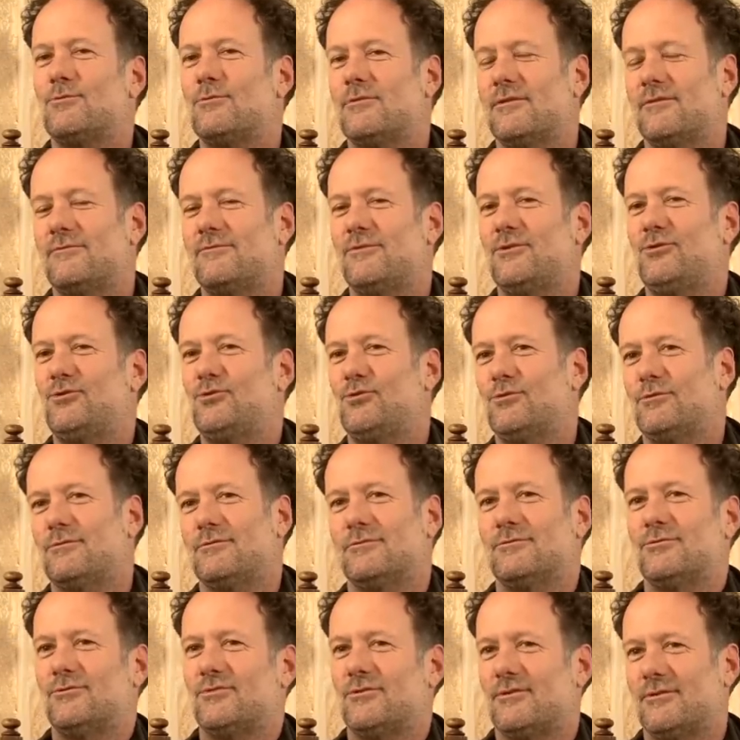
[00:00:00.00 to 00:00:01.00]
all the
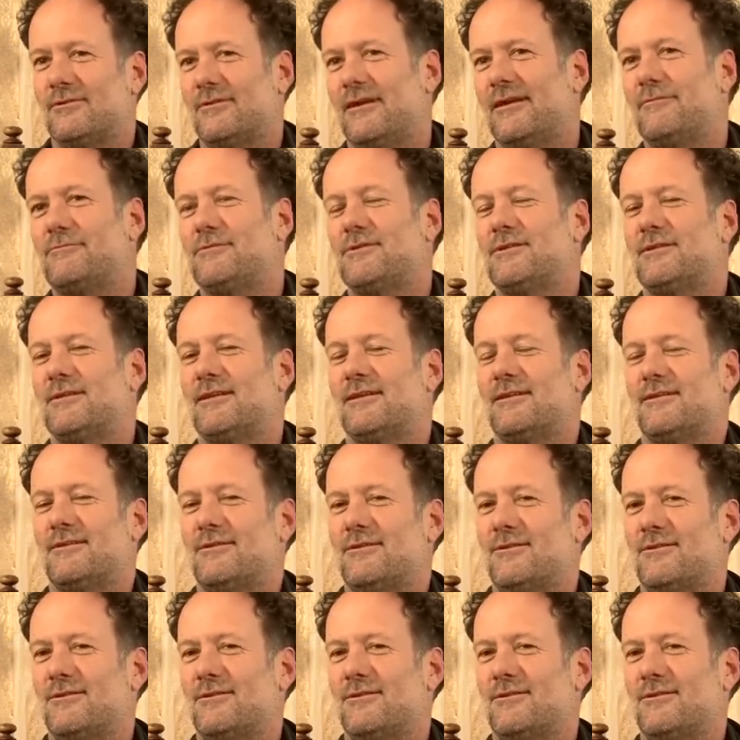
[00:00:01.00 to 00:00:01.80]
visuals, everything that,